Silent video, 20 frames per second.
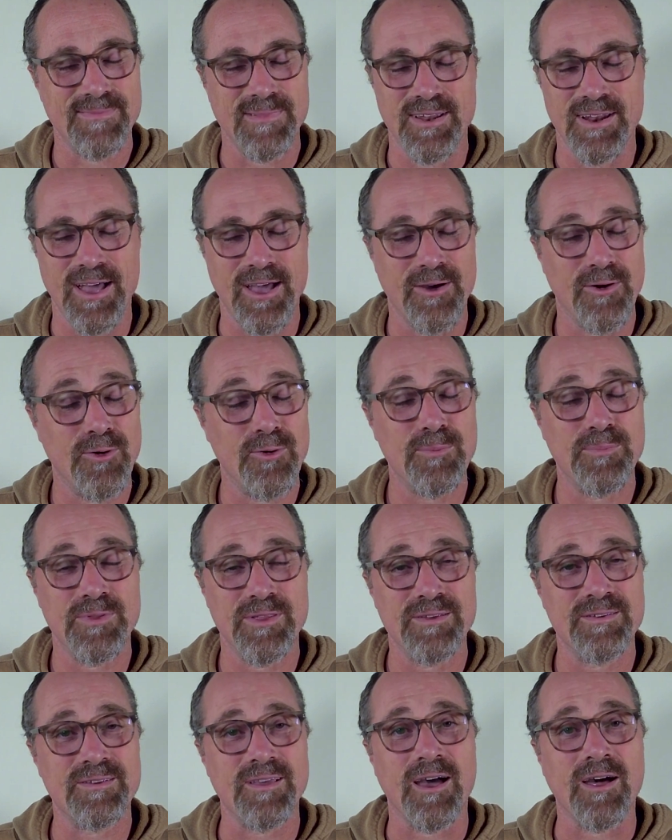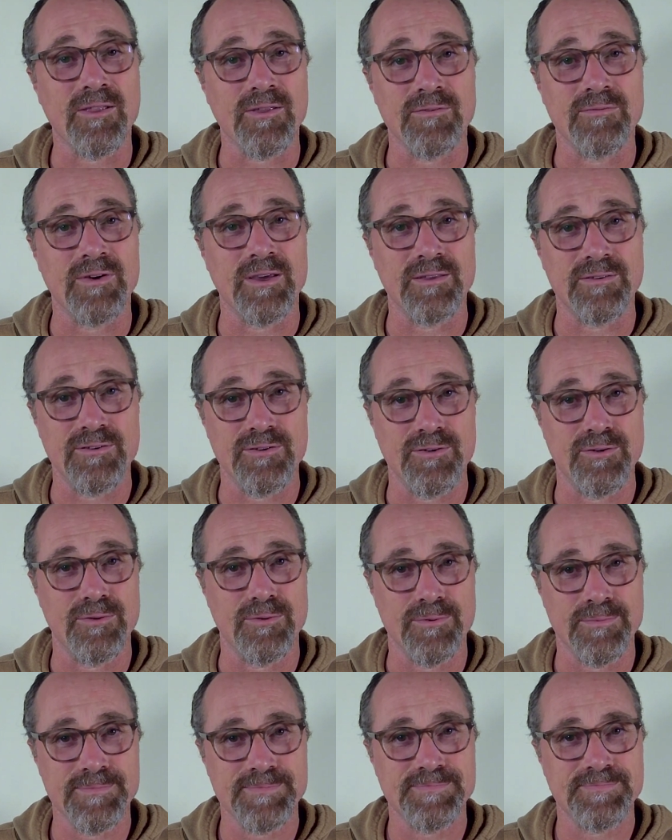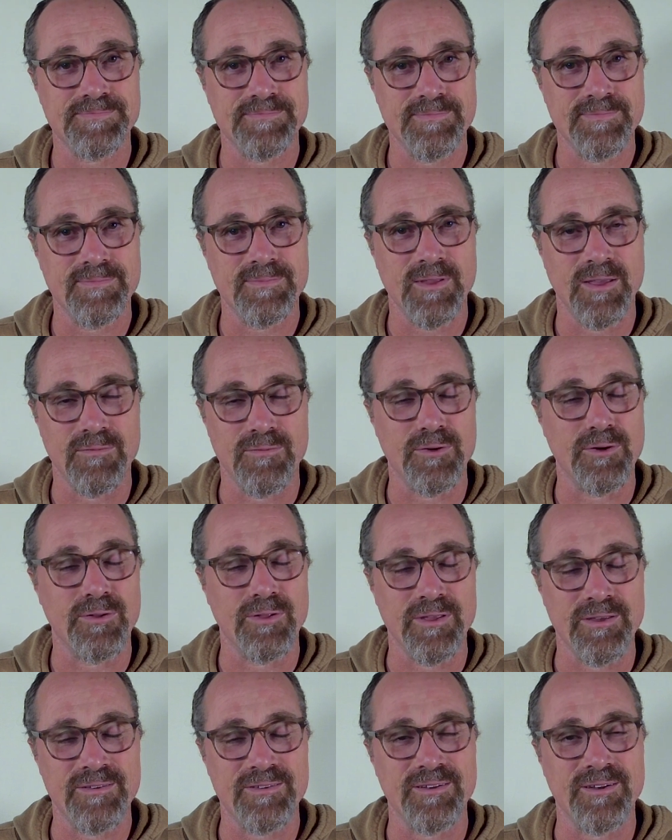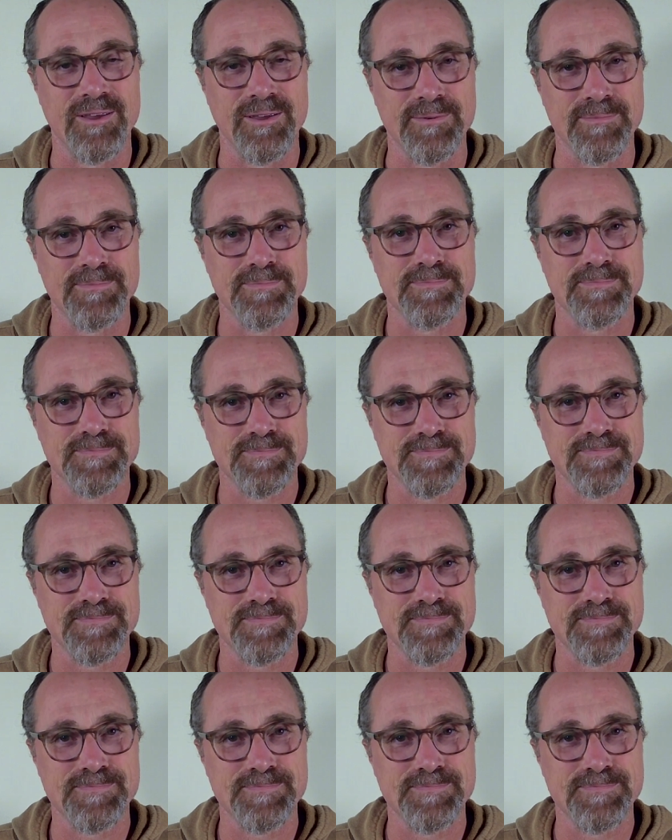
And I hope this elevates you if you're listening.